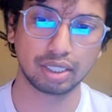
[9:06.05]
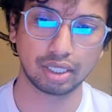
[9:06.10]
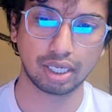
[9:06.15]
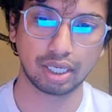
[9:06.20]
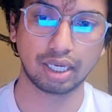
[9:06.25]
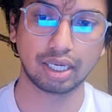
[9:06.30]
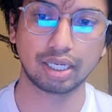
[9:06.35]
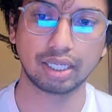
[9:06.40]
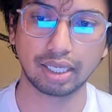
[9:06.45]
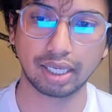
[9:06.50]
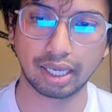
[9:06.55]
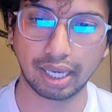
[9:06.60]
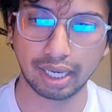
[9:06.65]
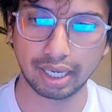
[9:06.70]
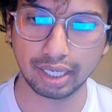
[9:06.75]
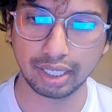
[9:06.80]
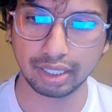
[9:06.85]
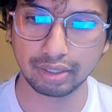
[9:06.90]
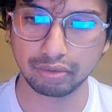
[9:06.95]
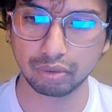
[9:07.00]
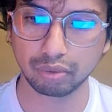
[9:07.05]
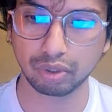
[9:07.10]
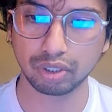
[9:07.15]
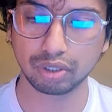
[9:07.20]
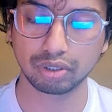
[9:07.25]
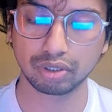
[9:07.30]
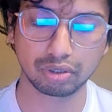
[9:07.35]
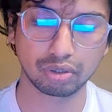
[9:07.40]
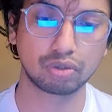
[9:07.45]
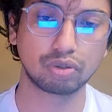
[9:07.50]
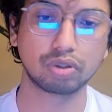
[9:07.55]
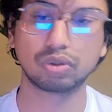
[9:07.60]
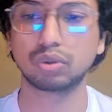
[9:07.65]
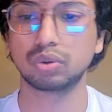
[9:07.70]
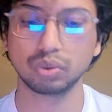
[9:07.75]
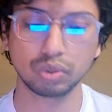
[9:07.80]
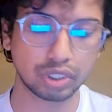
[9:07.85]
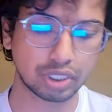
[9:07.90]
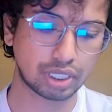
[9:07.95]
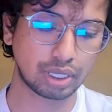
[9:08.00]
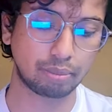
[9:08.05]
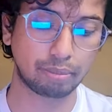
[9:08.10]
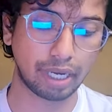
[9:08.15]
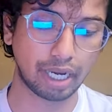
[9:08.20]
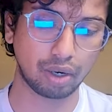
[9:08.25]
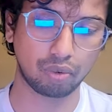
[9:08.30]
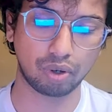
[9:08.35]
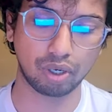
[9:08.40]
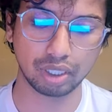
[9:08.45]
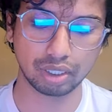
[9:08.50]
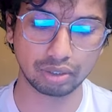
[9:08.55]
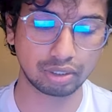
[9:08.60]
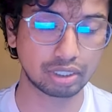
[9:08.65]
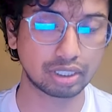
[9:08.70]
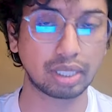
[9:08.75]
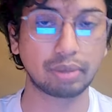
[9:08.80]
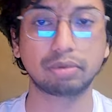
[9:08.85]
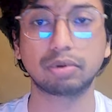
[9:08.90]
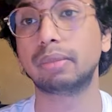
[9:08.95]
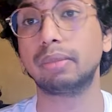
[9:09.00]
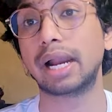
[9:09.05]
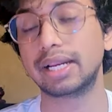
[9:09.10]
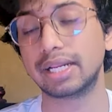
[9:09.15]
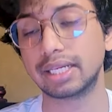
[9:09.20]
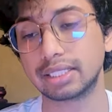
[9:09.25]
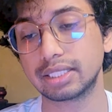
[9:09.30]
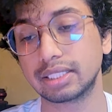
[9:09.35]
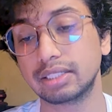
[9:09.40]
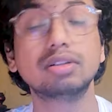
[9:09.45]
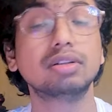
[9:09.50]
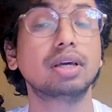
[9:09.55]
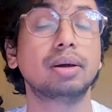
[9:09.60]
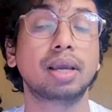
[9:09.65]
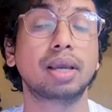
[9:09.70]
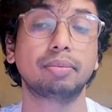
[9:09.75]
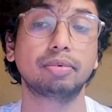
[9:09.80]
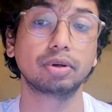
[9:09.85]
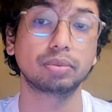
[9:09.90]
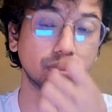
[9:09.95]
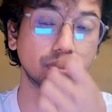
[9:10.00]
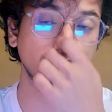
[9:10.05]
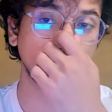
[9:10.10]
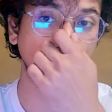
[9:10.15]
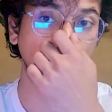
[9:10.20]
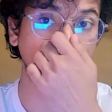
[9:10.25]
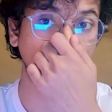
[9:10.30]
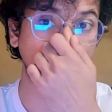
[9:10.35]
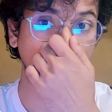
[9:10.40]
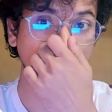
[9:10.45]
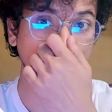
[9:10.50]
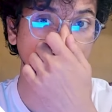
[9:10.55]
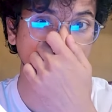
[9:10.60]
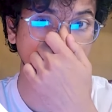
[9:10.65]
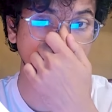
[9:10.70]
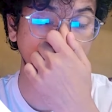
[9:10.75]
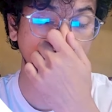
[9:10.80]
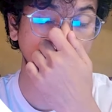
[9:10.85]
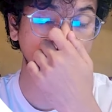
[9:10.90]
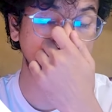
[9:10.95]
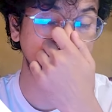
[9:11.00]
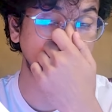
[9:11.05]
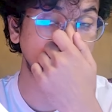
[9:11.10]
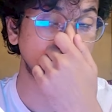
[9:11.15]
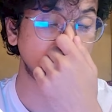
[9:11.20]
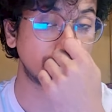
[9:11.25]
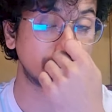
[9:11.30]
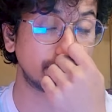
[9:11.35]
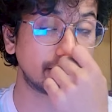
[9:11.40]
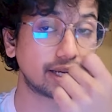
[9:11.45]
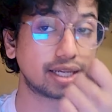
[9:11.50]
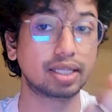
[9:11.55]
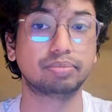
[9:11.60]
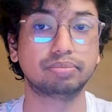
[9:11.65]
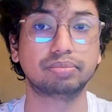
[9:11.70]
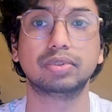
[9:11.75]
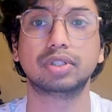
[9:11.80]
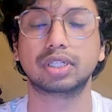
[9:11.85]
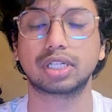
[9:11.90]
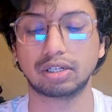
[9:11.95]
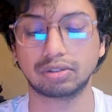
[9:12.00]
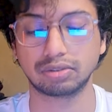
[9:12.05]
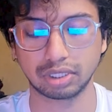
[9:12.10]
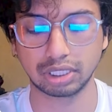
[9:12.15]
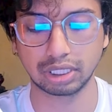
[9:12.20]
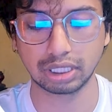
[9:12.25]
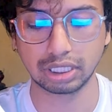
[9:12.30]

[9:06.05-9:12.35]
And again, if you wanted to go 2 steps backward, you just have to minus. You have to put the minus, the negative count.